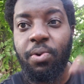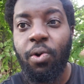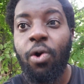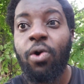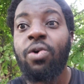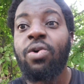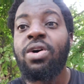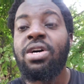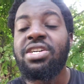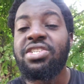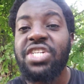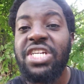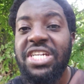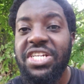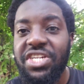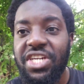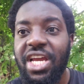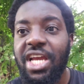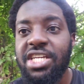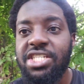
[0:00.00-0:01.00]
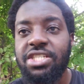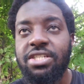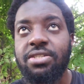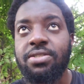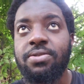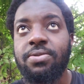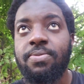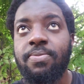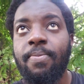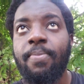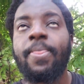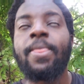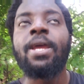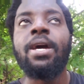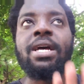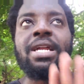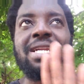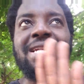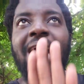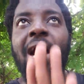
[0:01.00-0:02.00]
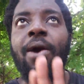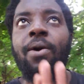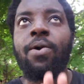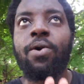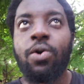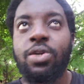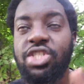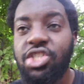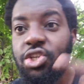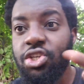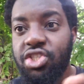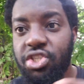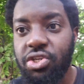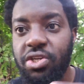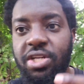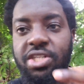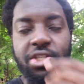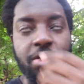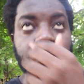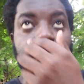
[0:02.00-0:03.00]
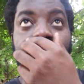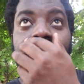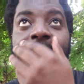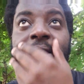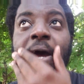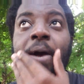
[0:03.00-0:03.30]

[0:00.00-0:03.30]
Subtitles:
people call recreation. Now, continuous recreation.